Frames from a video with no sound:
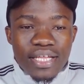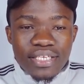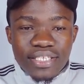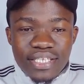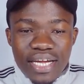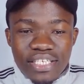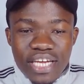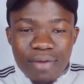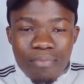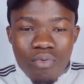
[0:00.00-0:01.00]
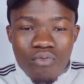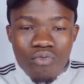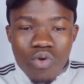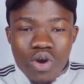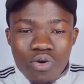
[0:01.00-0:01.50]
Such a move,
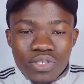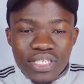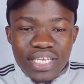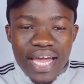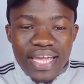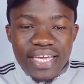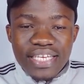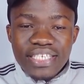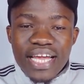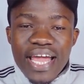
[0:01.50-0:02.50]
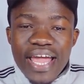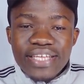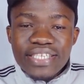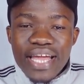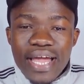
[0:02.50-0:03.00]
we consider it
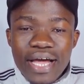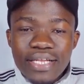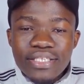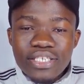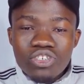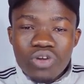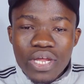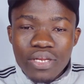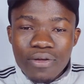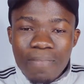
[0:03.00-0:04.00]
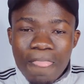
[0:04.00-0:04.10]
as a healthy trend.